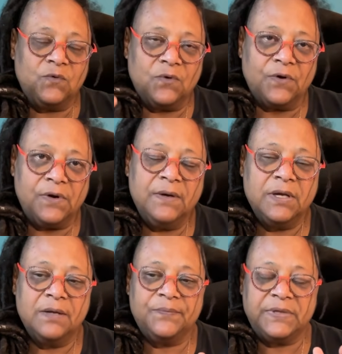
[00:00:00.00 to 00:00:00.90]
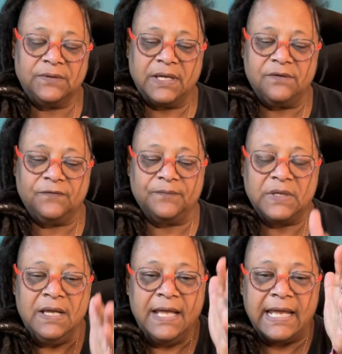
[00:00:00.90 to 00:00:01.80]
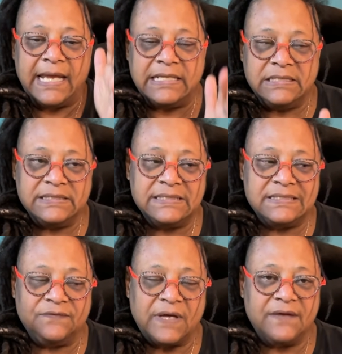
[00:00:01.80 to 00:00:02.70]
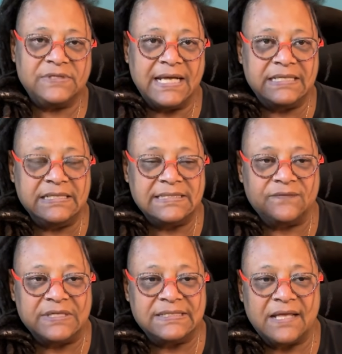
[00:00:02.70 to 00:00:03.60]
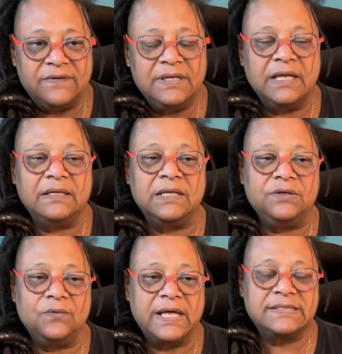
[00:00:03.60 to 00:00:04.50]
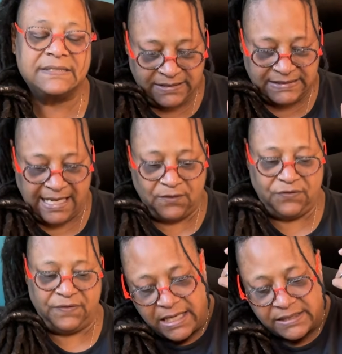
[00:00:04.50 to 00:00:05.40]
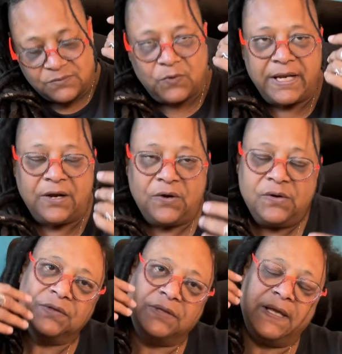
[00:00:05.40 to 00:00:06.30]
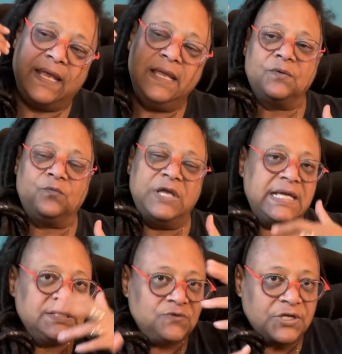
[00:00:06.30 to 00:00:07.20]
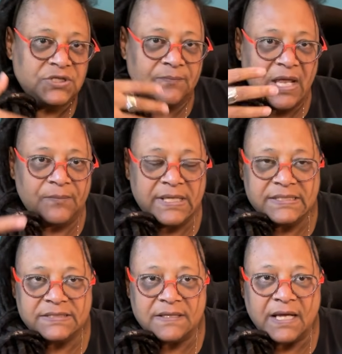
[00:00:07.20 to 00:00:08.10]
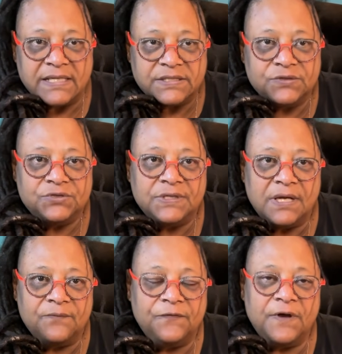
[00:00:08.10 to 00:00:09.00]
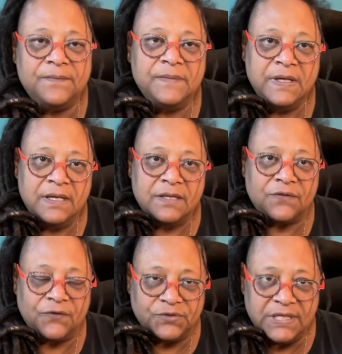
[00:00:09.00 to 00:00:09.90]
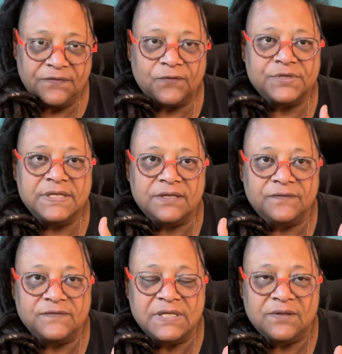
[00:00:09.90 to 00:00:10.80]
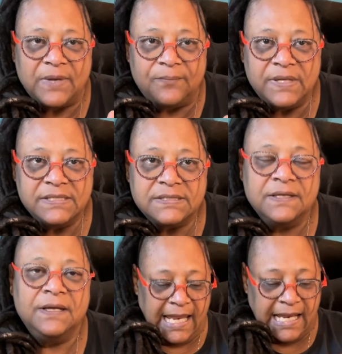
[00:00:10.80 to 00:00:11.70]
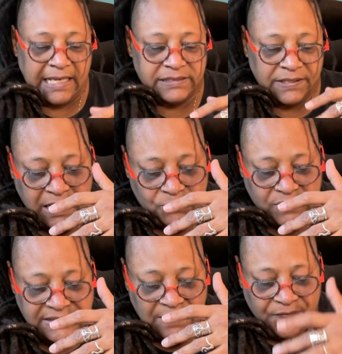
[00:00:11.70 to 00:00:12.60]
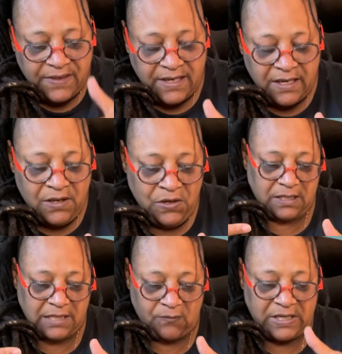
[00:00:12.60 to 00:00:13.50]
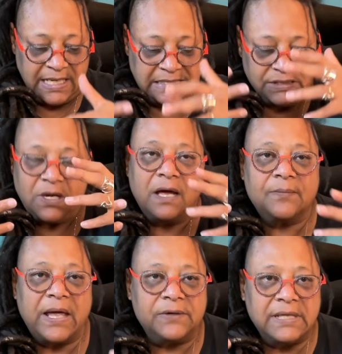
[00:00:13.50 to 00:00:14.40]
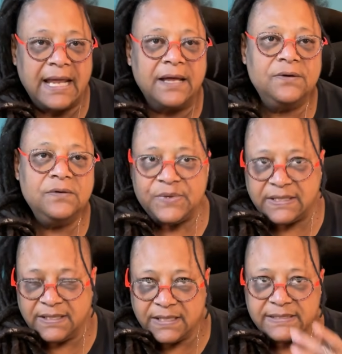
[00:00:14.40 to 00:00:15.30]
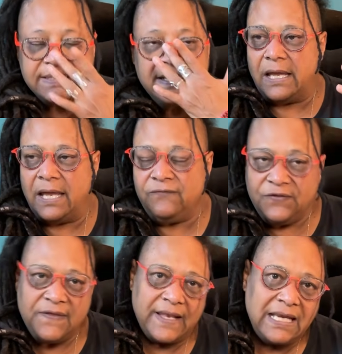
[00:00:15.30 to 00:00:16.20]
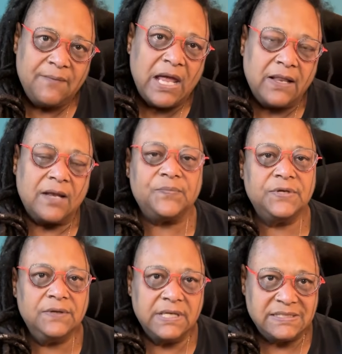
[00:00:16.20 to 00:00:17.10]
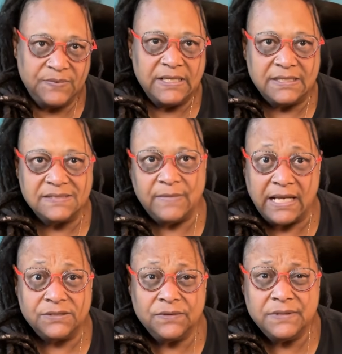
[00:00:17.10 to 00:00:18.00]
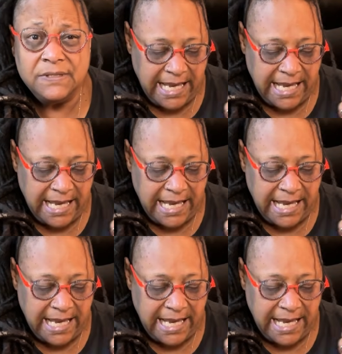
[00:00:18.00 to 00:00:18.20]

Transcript: War period from 1865 to 1877 in the U.S. South. It is where the Reconstruction amendments to the Constitution come from, the 13th, 14th, and 15th Amendments. And it was something that we need to talk about now because everything that came out of that period is being dismantled.